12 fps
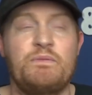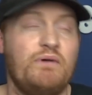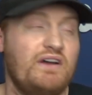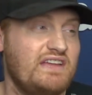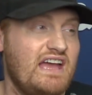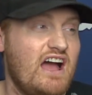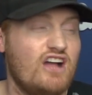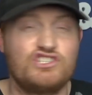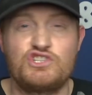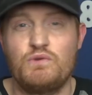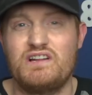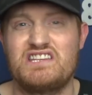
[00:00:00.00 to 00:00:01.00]
But yeah, I
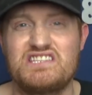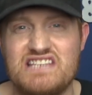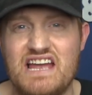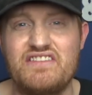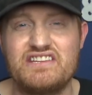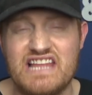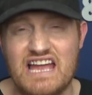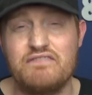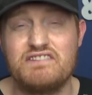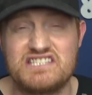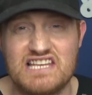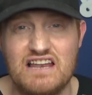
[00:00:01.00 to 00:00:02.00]
just wanted to say that
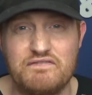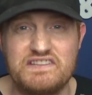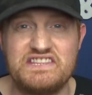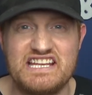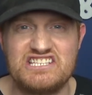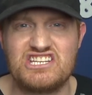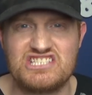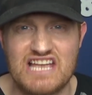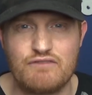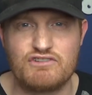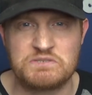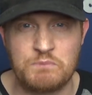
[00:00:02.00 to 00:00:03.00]
David Sullivan needs to
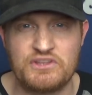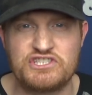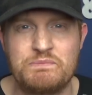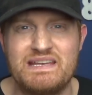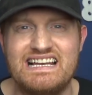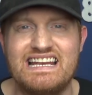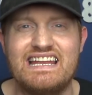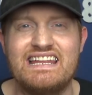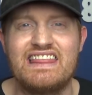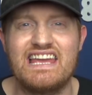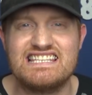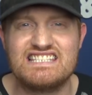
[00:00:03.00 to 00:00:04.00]
take responsibility,
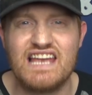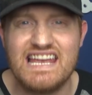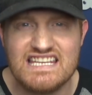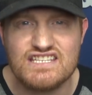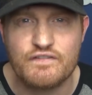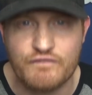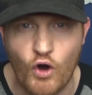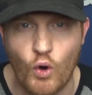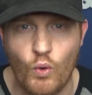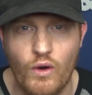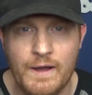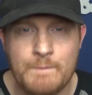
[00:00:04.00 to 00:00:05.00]
that it's his
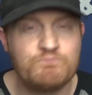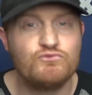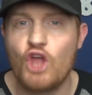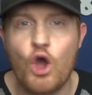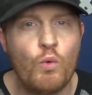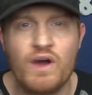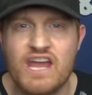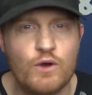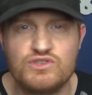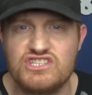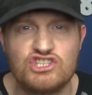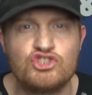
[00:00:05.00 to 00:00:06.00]
fault. No one
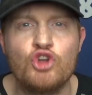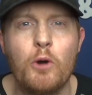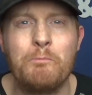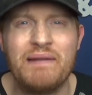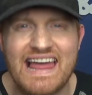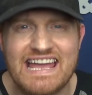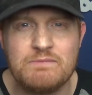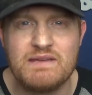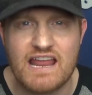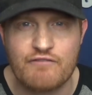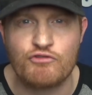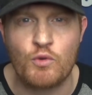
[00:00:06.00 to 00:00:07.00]
else's. Stop
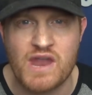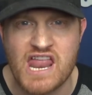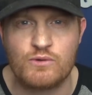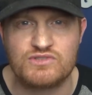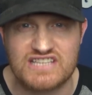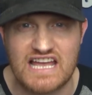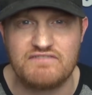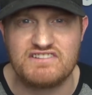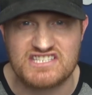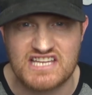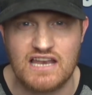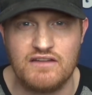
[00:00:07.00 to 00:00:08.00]
blaming everyone else,
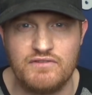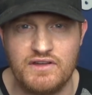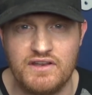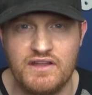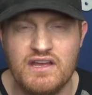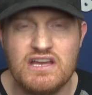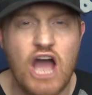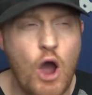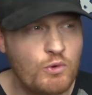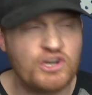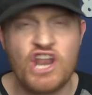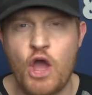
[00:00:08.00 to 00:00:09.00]
David Sullivan.
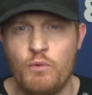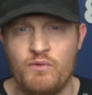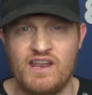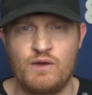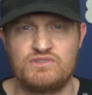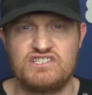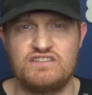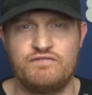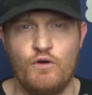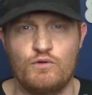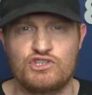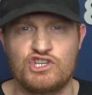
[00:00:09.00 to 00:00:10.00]
I want to know everyone else's
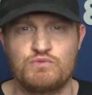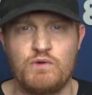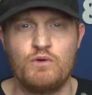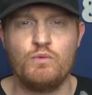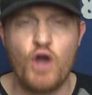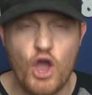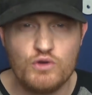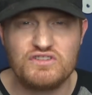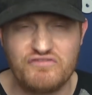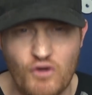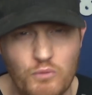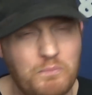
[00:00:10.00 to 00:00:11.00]
faults as well.
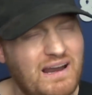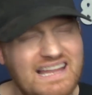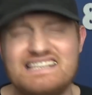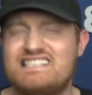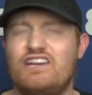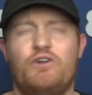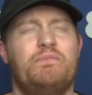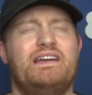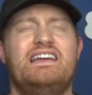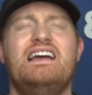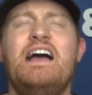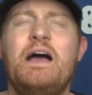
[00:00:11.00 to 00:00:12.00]
Whose fault? Please tell me.